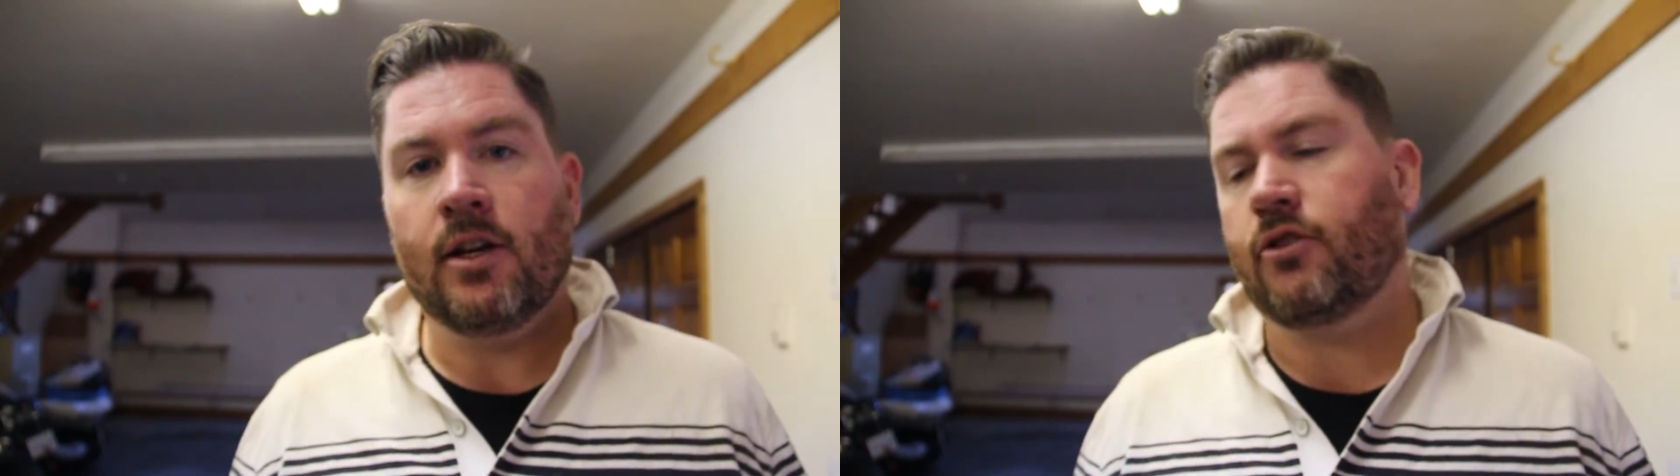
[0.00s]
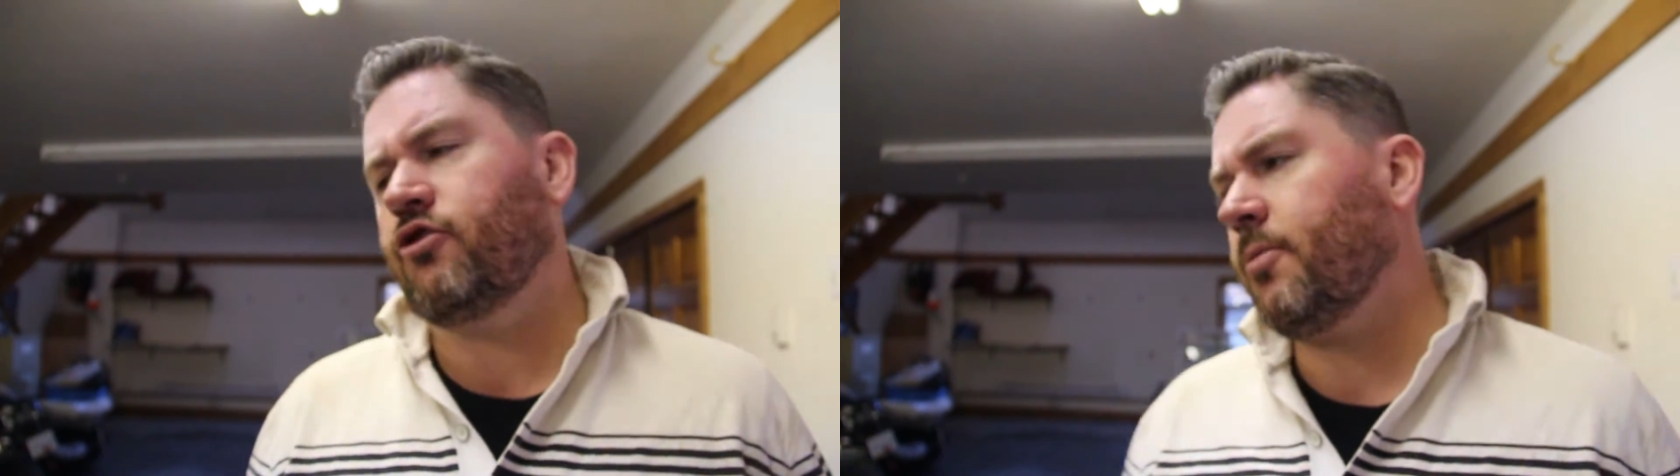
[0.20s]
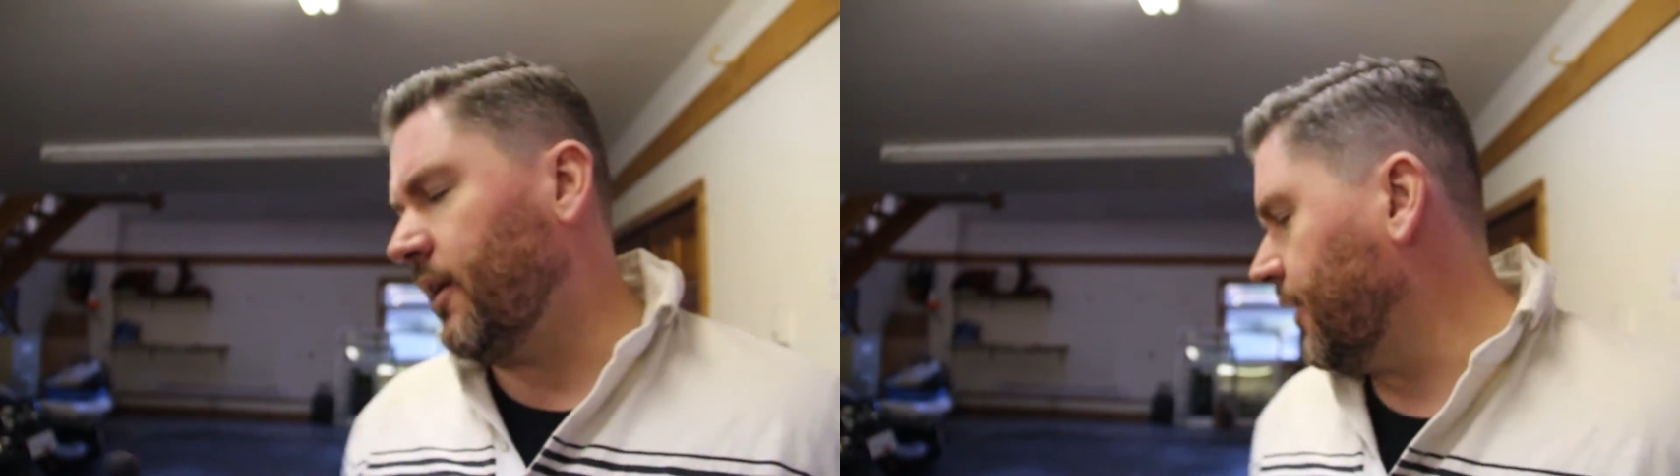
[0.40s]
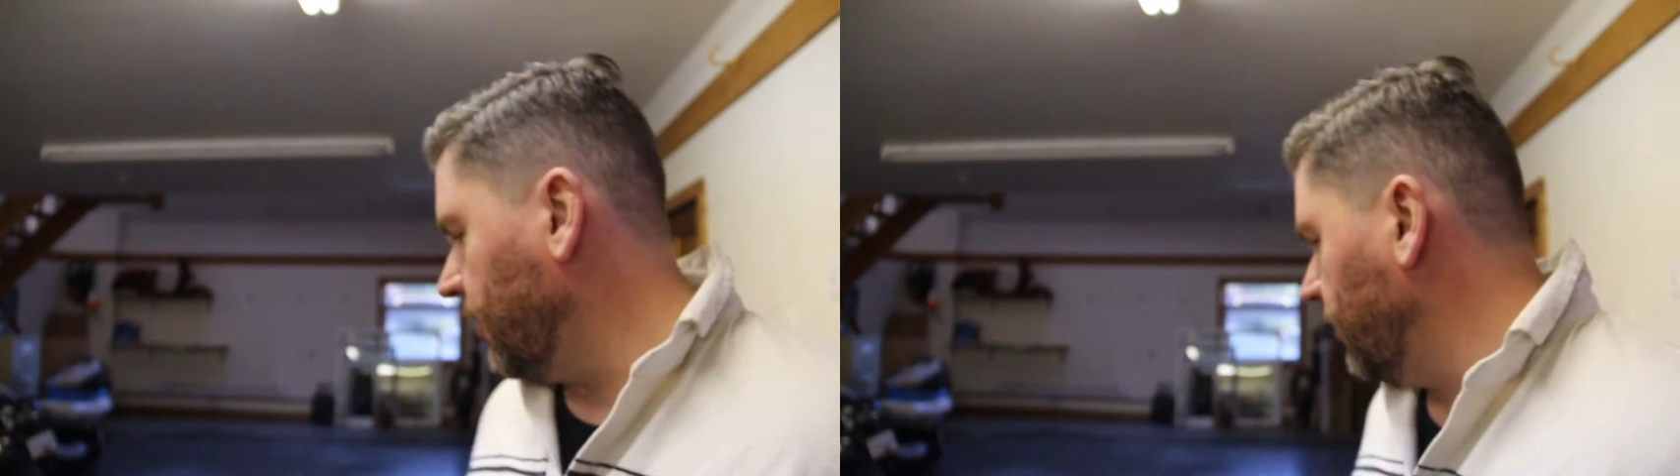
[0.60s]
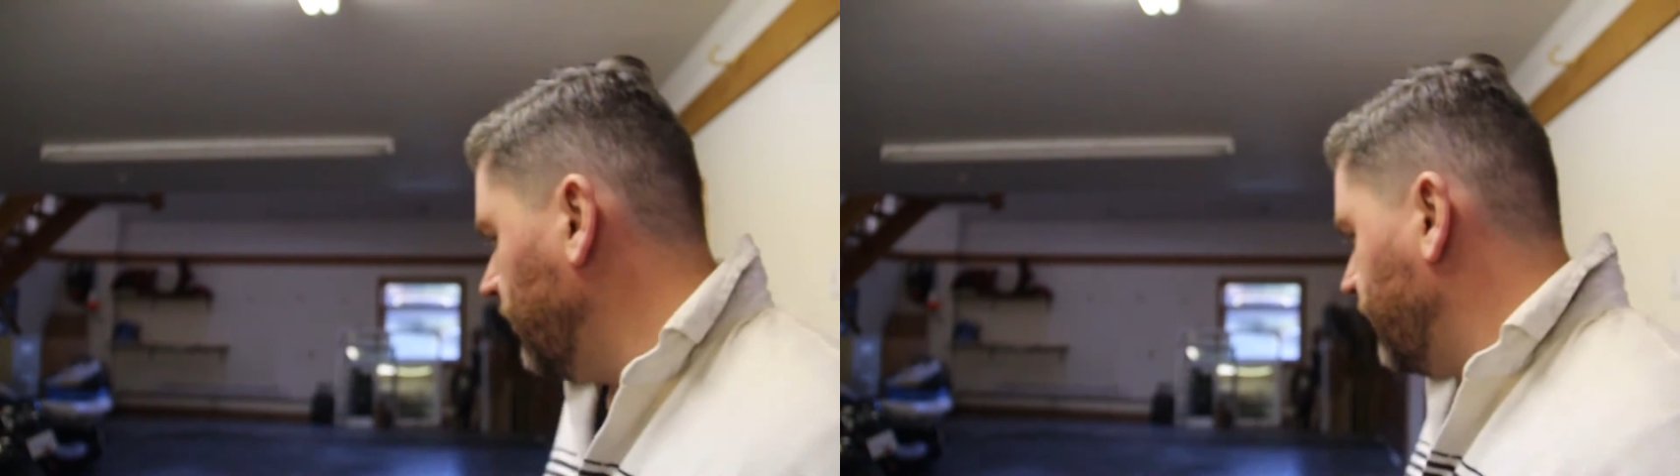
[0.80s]
stripping it down
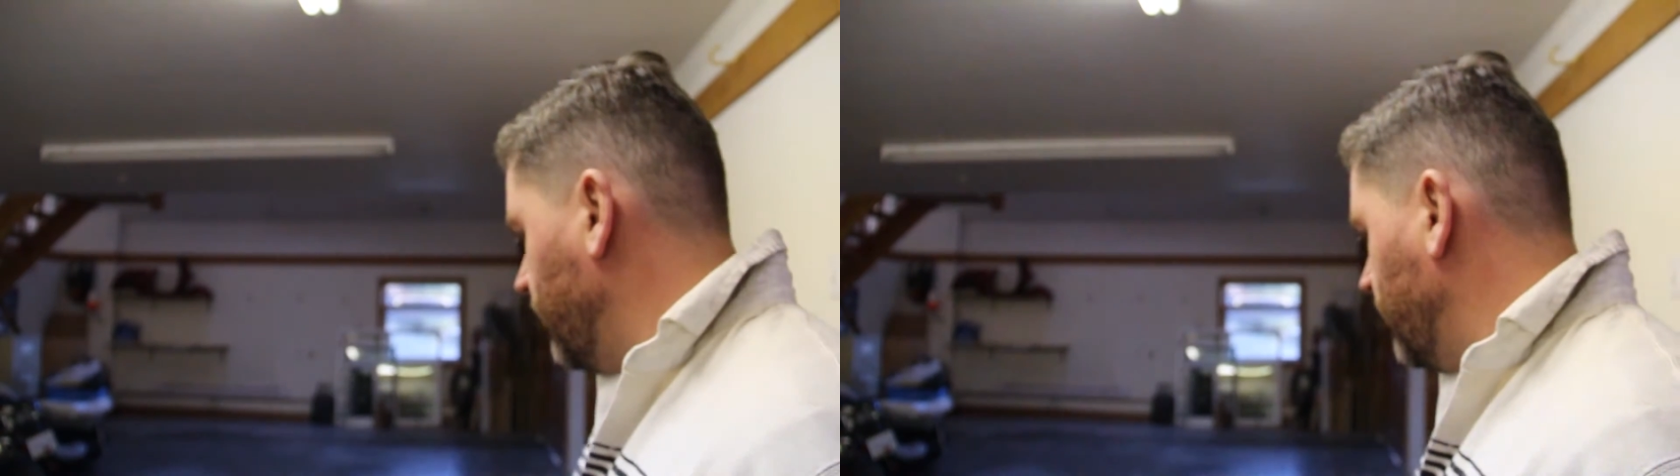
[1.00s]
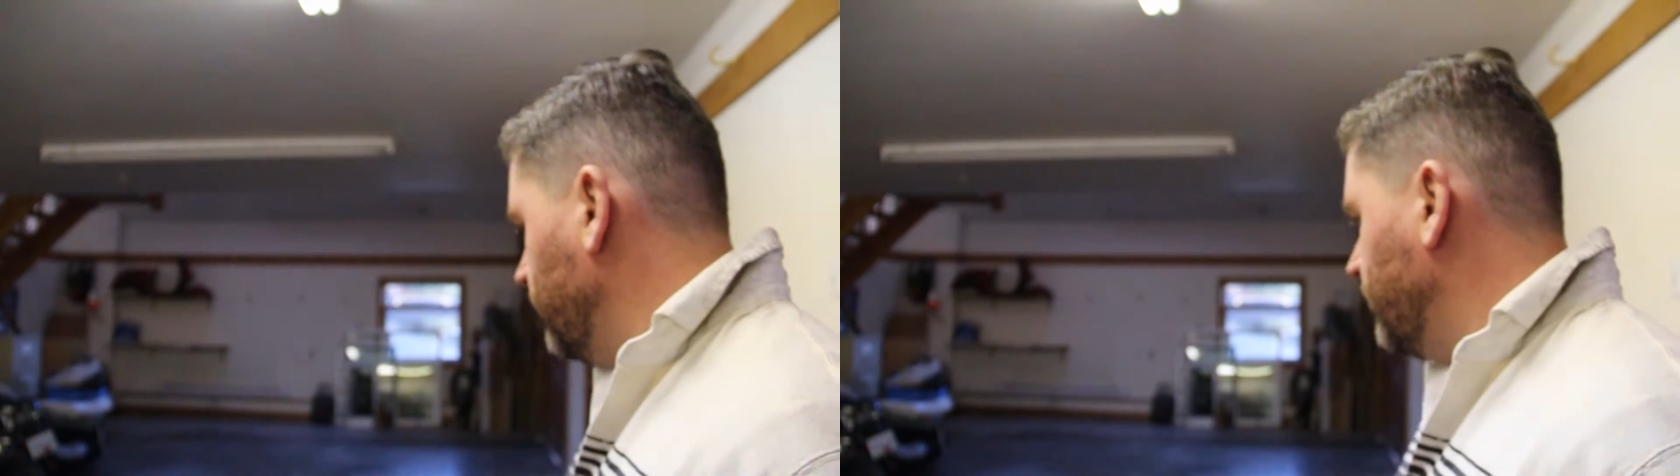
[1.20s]
a little further